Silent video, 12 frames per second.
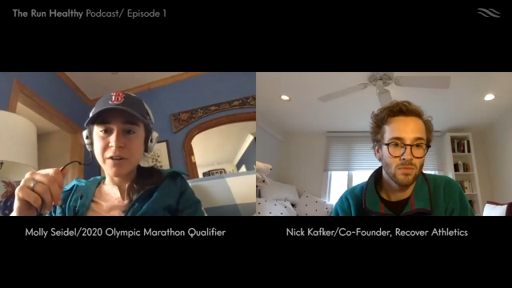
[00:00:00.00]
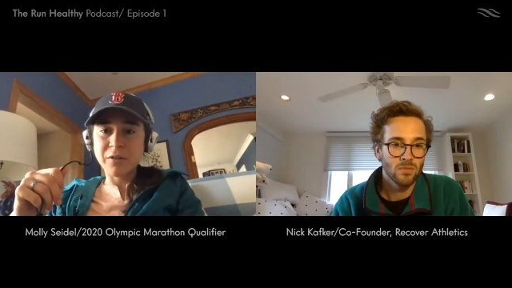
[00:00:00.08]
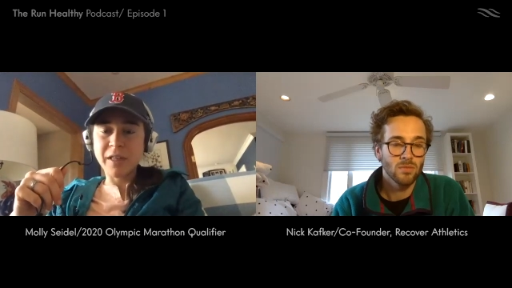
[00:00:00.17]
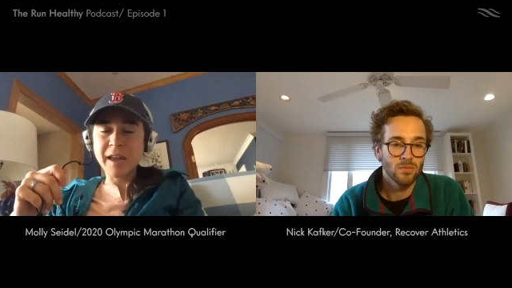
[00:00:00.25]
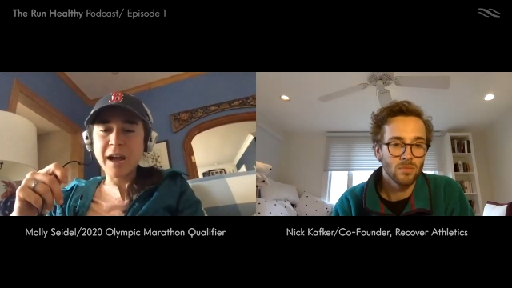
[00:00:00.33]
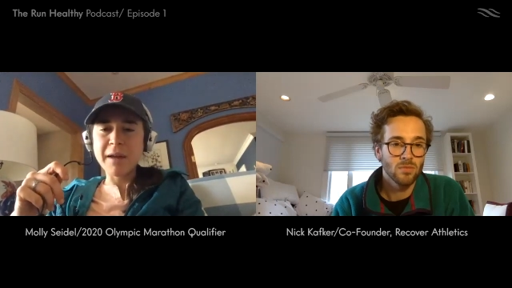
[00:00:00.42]
Speaker 1: you're
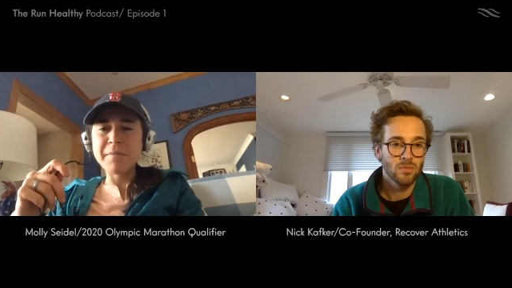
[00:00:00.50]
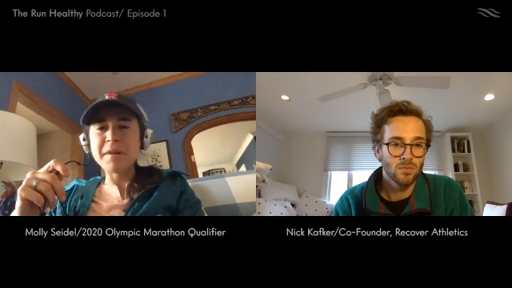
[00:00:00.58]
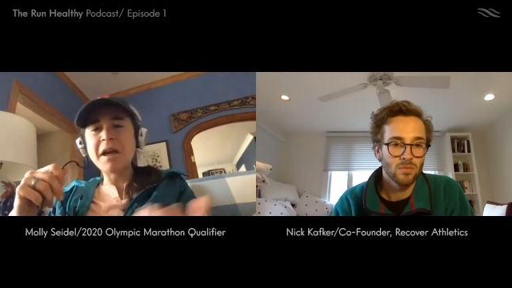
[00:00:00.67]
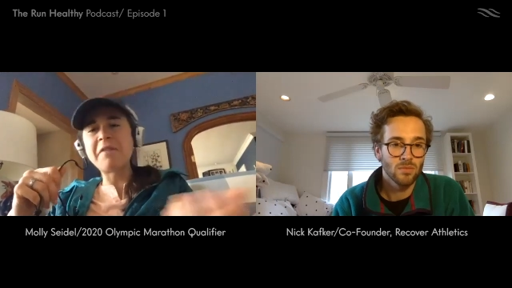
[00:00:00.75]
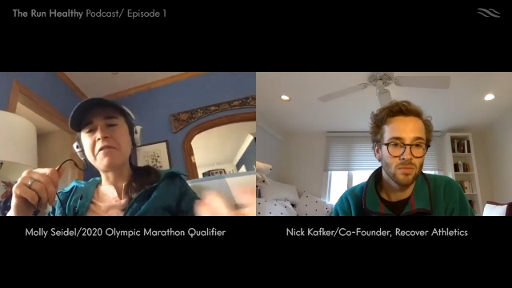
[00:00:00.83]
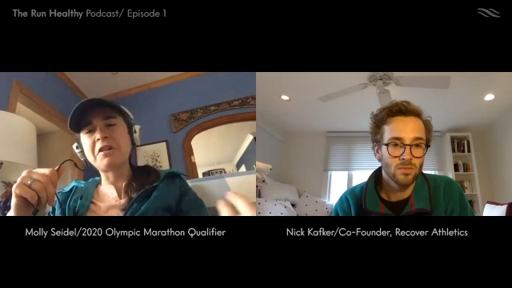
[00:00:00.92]
like I'm
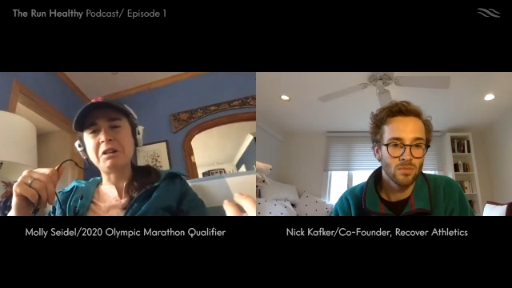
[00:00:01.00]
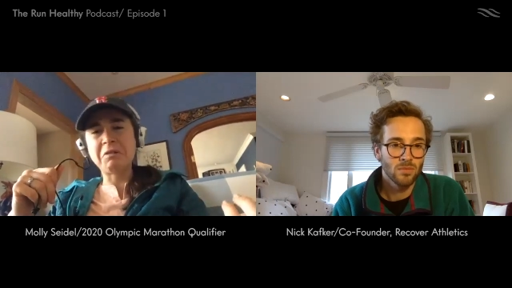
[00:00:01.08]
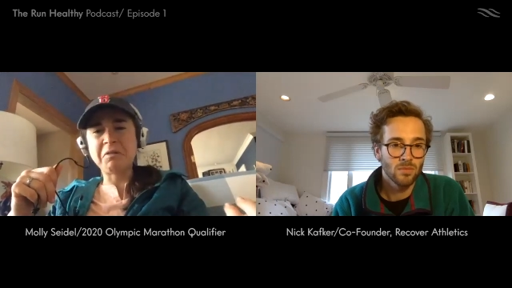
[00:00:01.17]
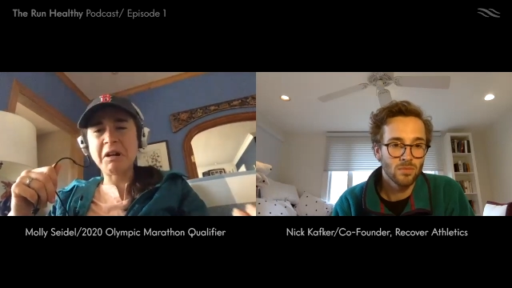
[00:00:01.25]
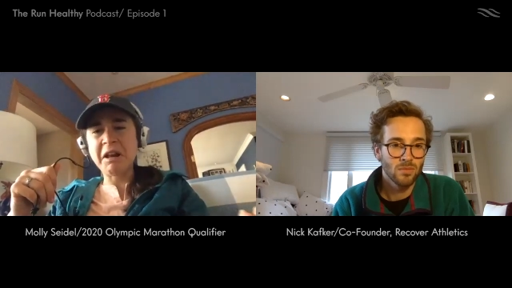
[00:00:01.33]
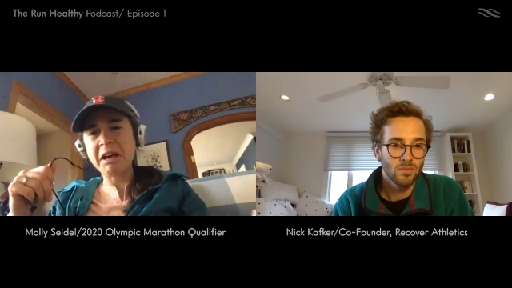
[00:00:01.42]
never going to
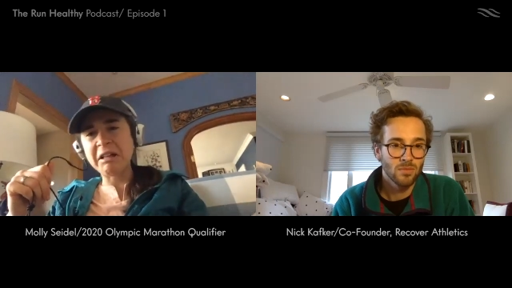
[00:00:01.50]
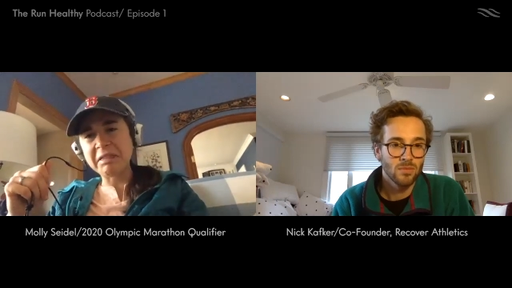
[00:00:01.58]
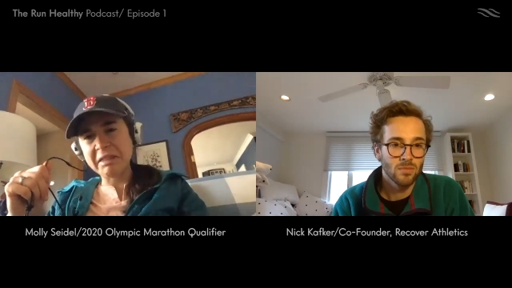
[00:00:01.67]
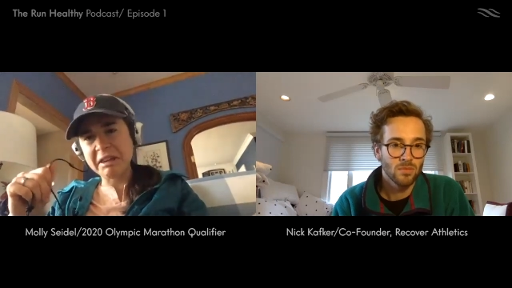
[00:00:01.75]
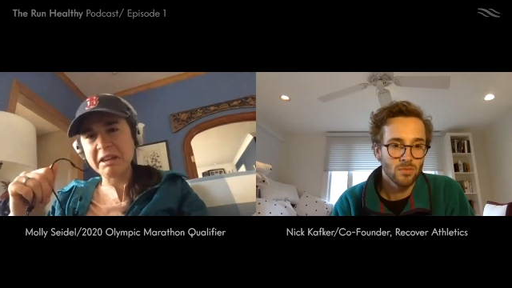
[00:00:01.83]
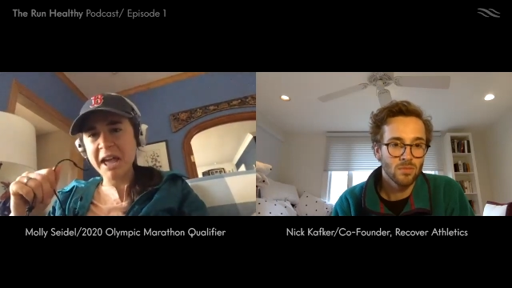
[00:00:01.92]
run
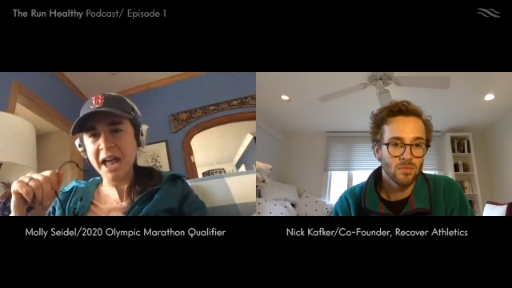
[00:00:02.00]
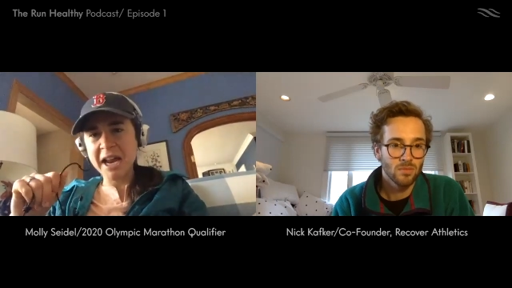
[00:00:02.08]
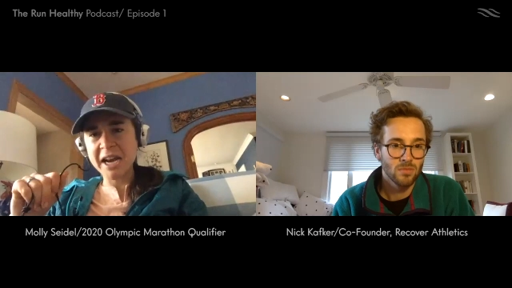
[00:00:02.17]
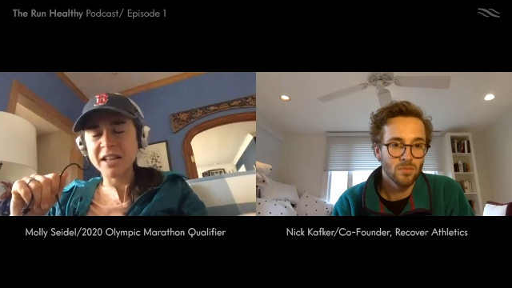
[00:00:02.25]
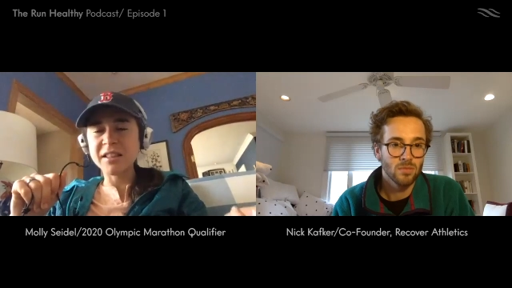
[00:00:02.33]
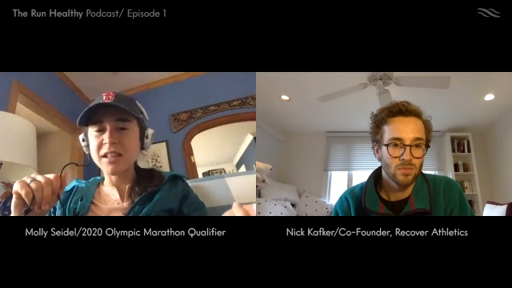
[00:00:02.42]
healthy
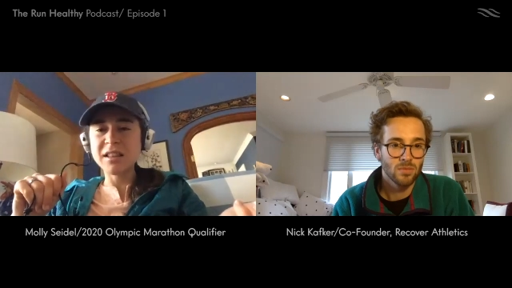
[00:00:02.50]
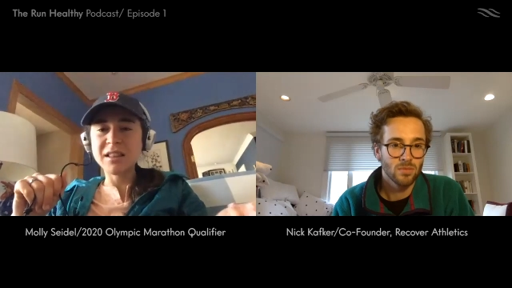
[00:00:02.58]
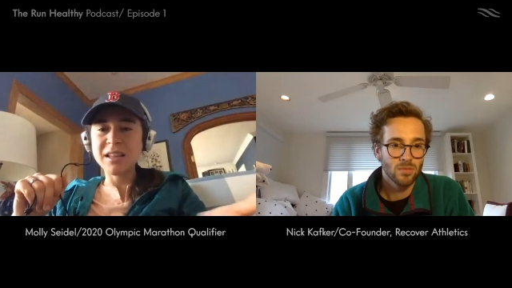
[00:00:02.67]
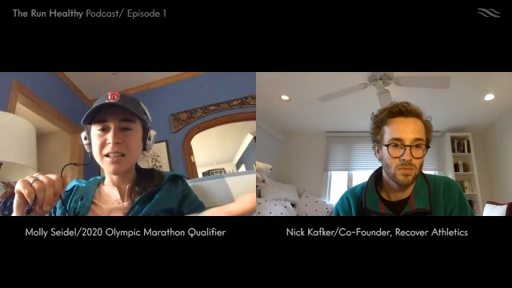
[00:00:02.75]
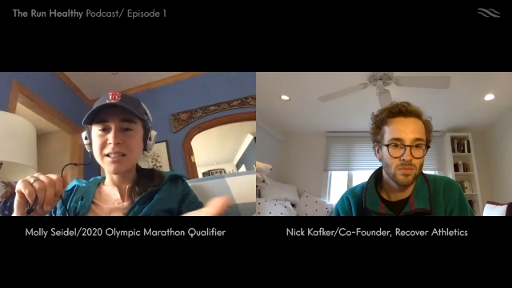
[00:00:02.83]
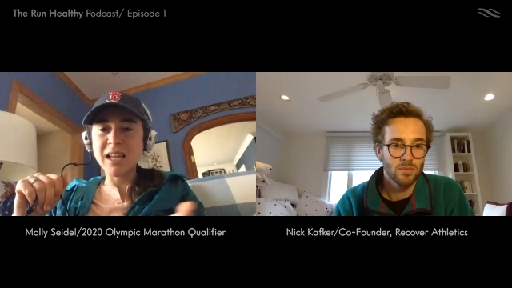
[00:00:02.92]
again and
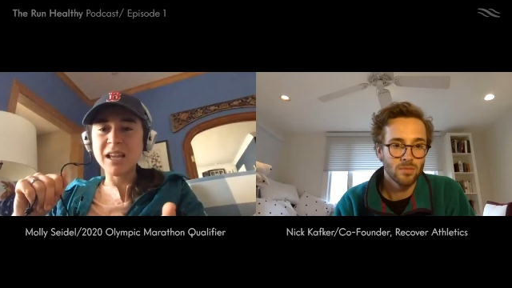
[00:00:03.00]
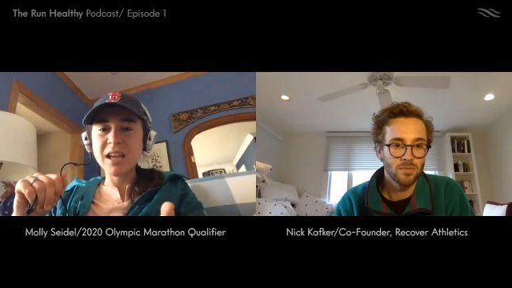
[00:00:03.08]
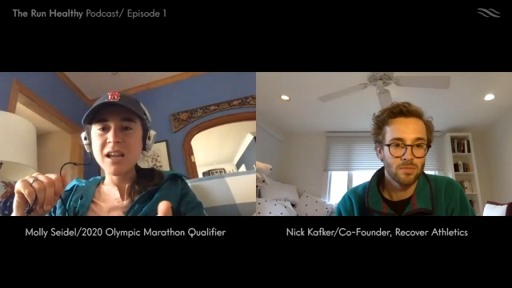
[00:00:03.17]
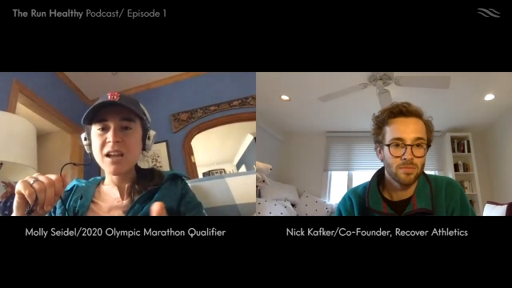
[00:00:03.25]
it's like